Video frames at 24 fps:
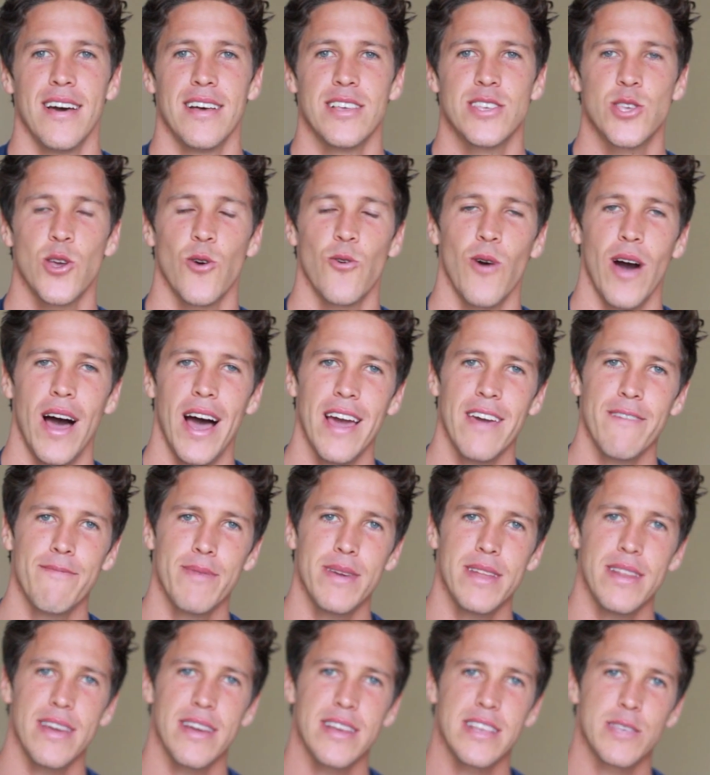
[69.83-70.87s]
So I've
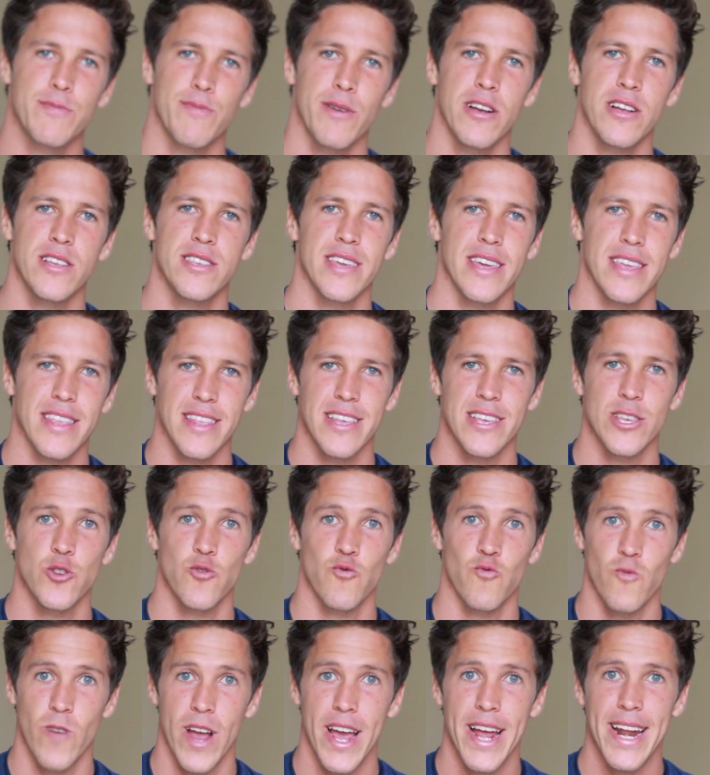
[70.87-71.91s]
been experiencing
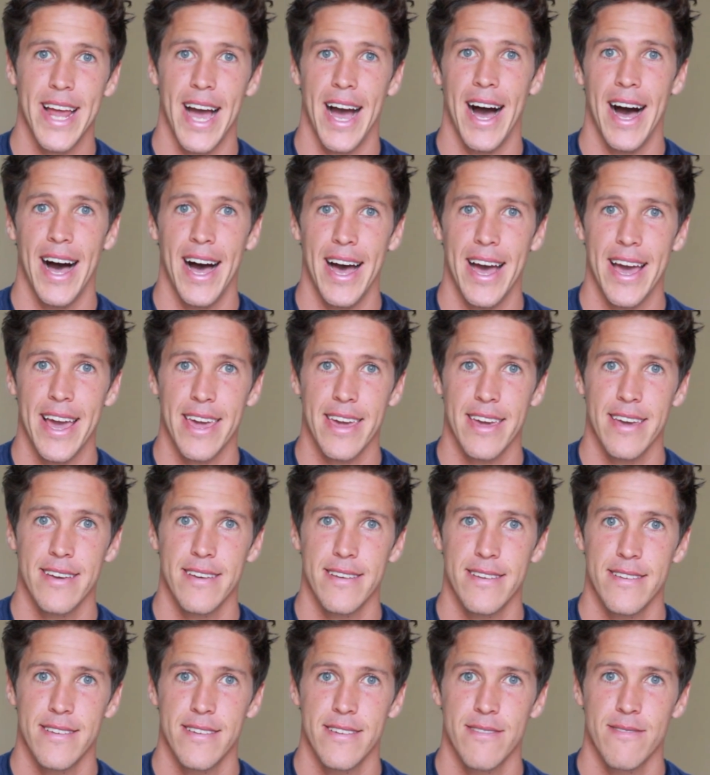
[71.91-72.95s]
this red eye
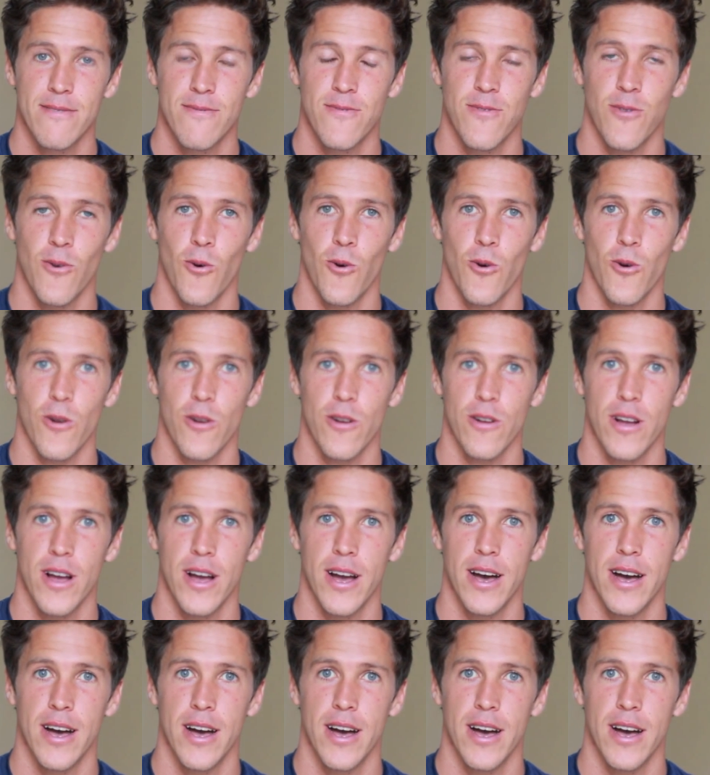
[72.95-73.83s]
for,